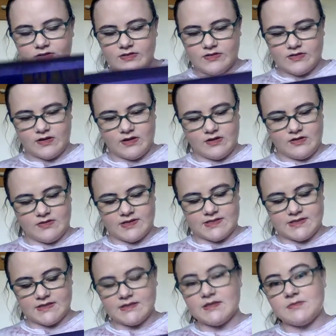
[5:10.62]
So it's
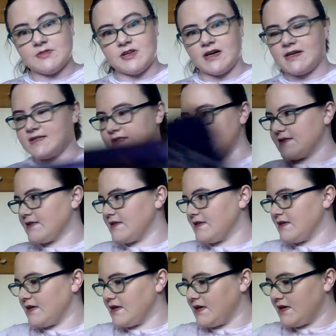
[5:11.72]
lip gloss.
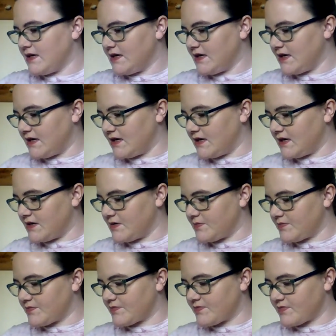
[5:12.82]

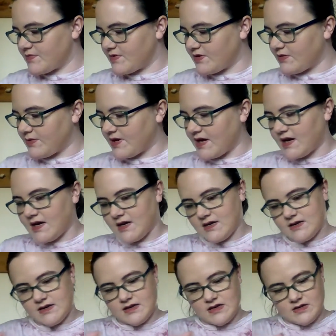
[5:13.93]
Um, so we got
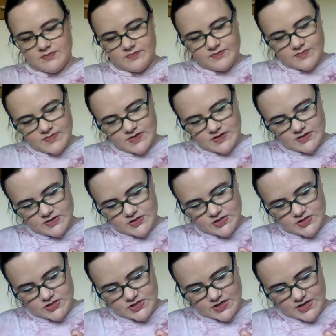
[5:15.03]
um,
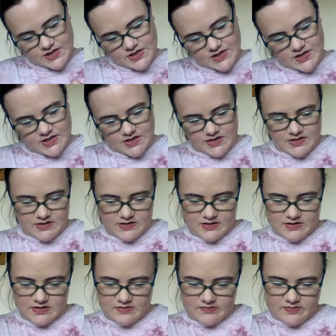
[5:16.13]
shade
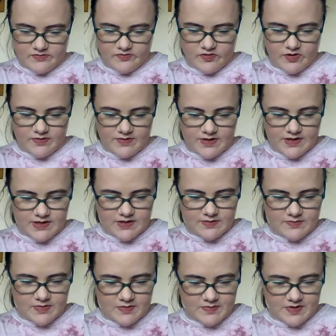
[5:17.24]
Full On
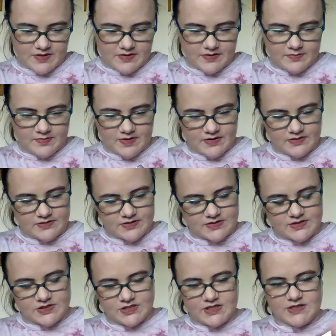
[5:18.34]
Pumping Lip Polish in the
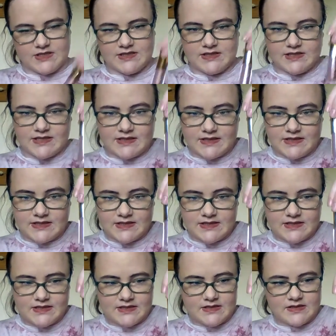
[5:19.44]
shade Dylan
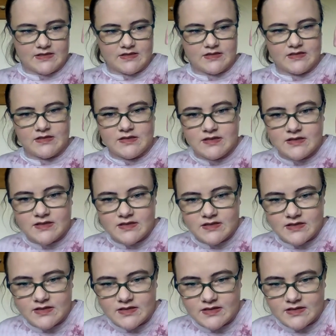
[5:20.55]

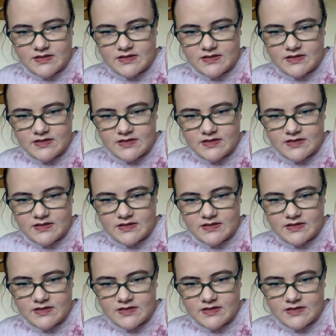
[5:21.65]
kind of